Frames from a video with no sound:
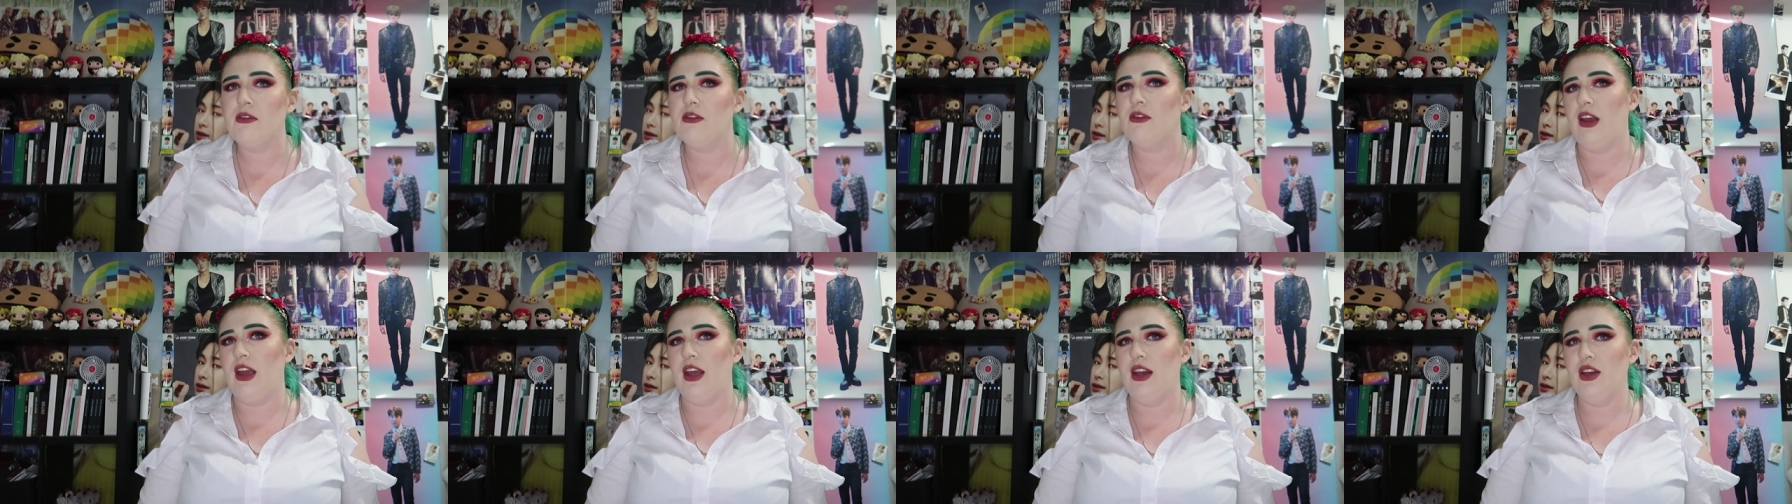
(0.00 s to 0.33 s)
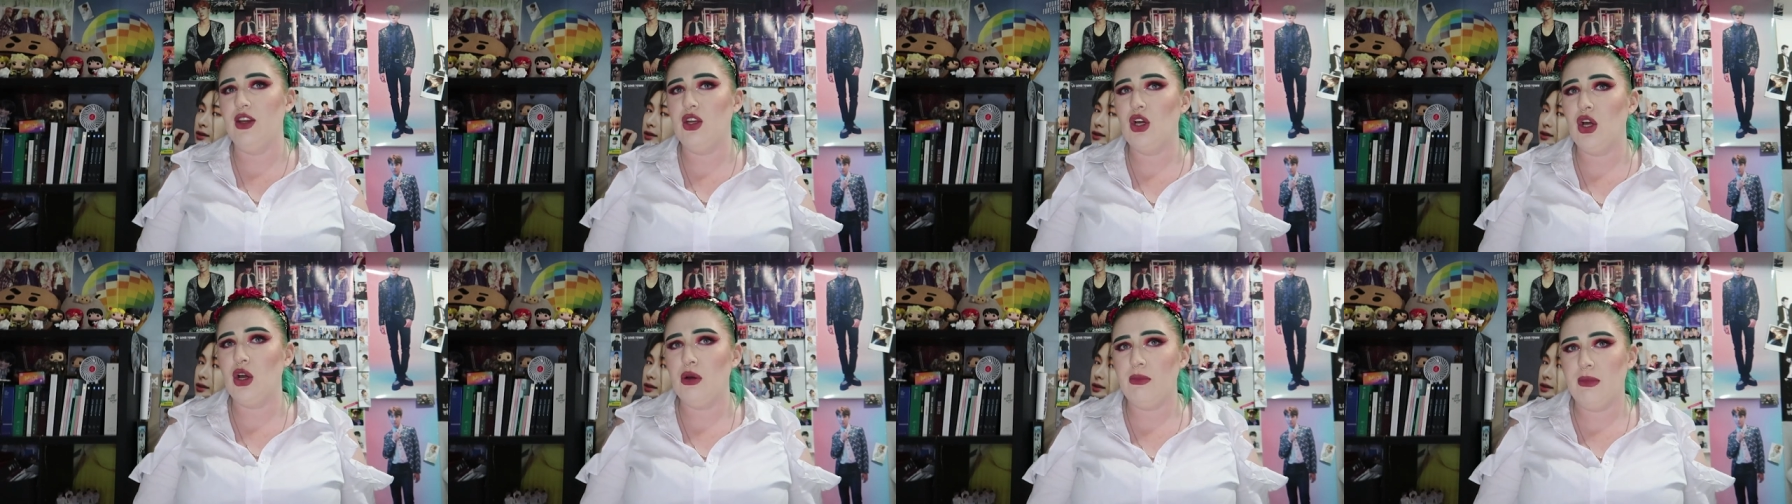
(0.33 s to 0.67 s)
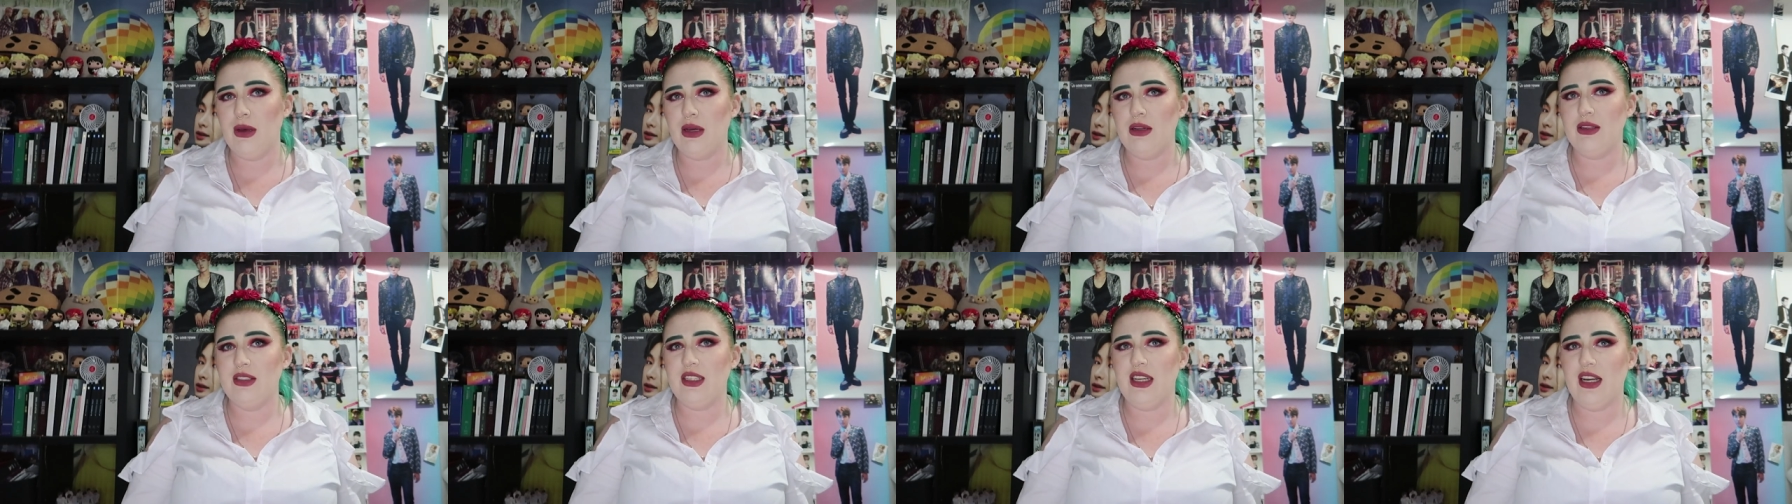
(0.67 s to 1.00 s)
fangirl
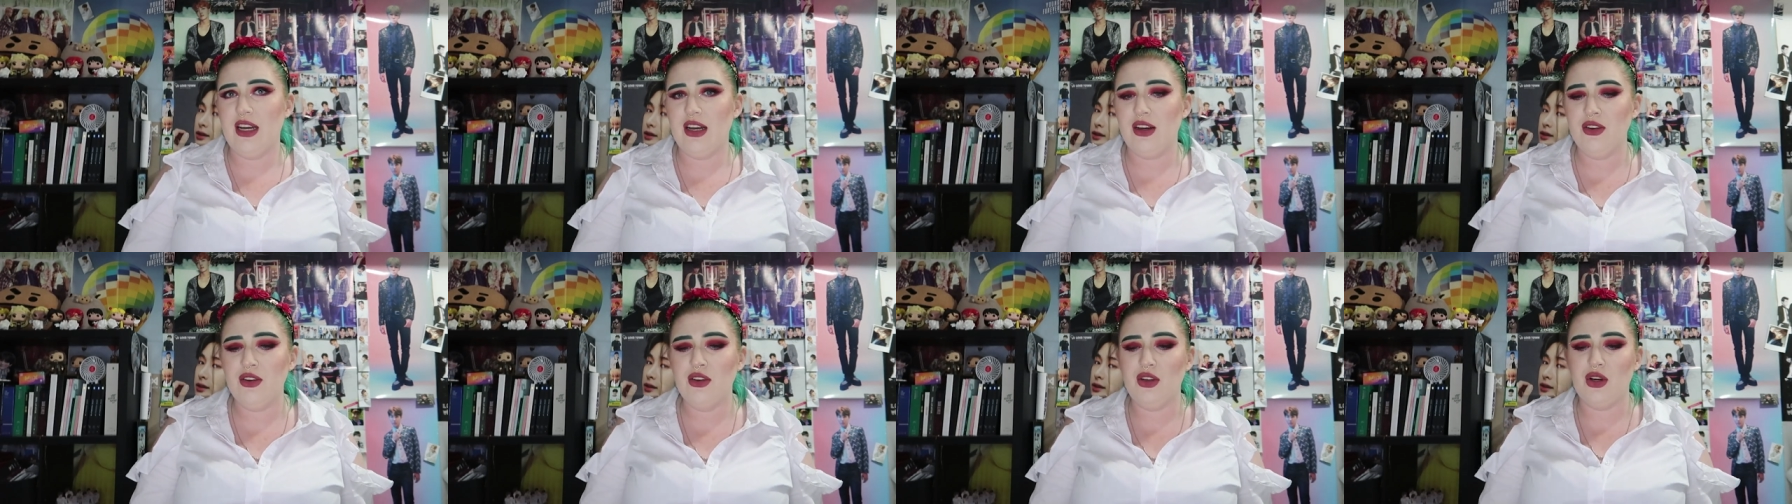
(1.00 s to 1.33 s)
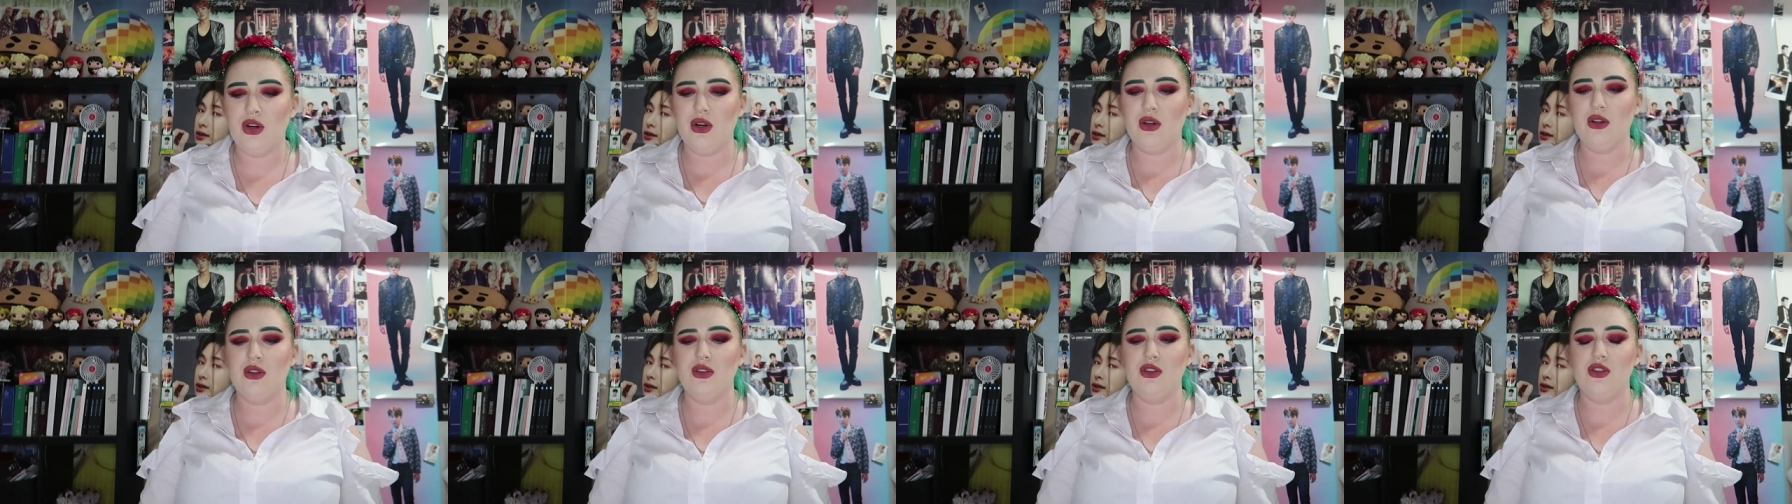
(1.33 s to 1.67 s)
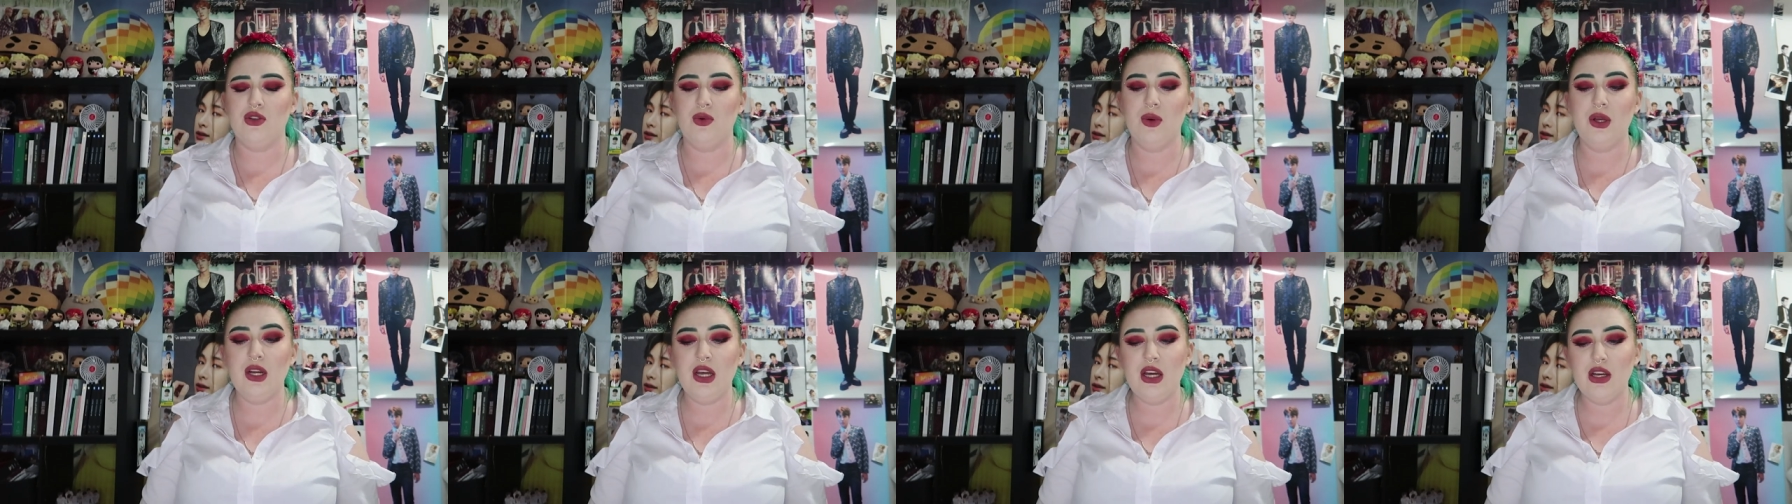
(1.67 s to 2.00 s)
meltdown on
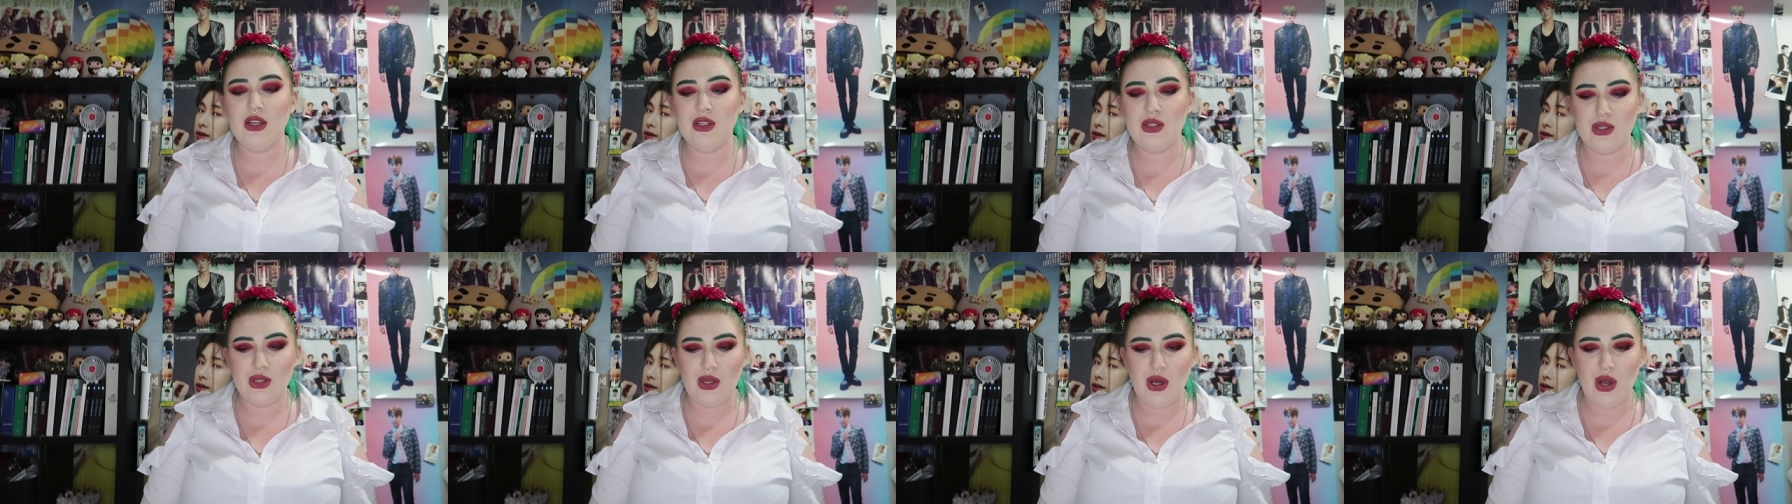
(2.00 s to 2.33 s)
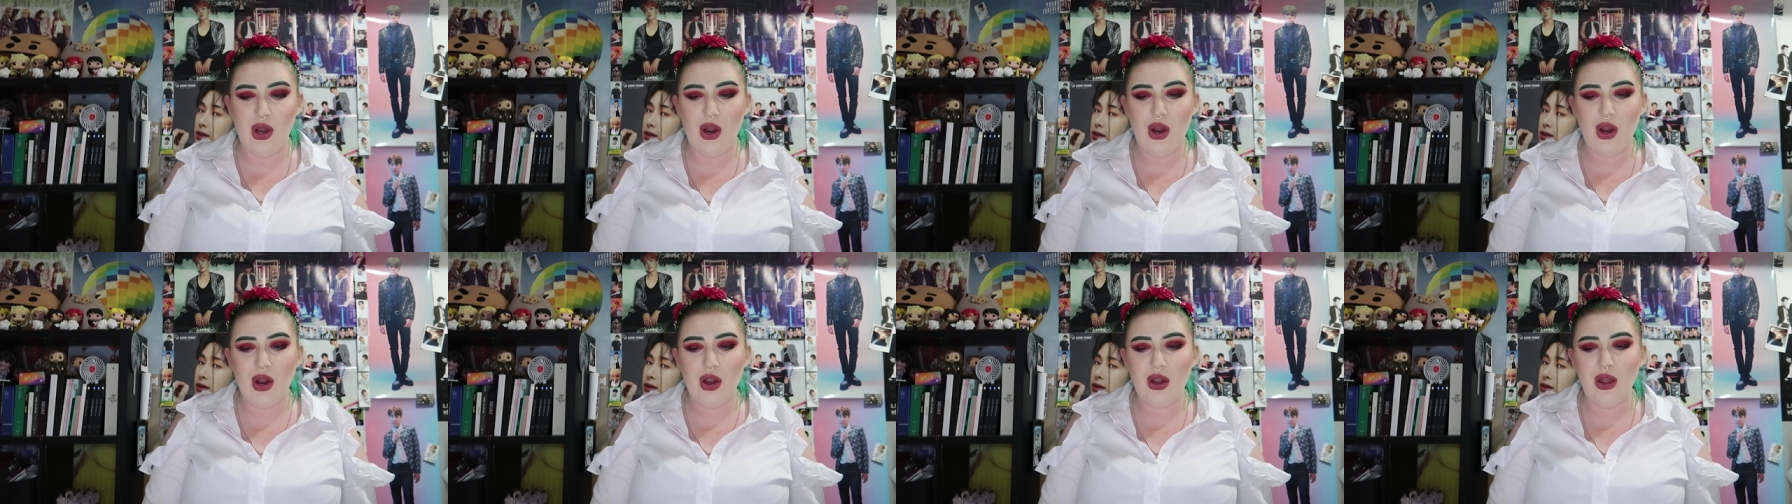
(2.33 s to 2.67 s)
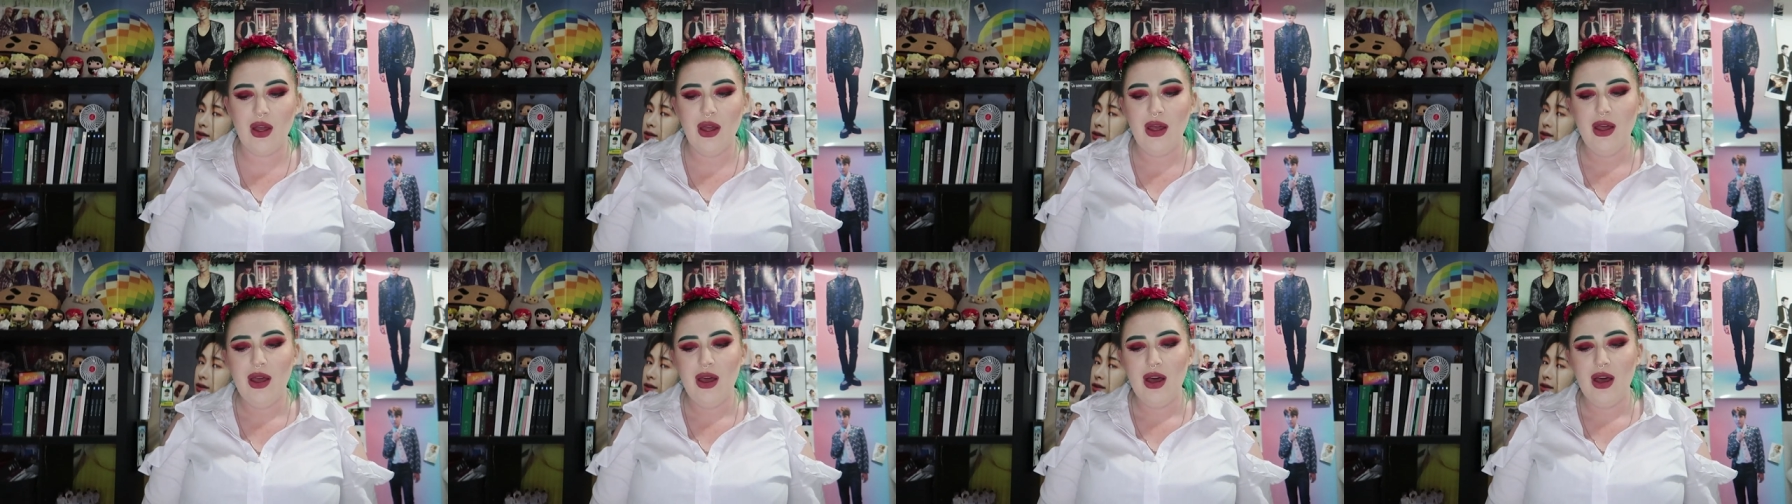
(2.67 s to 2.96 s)
Twitter, so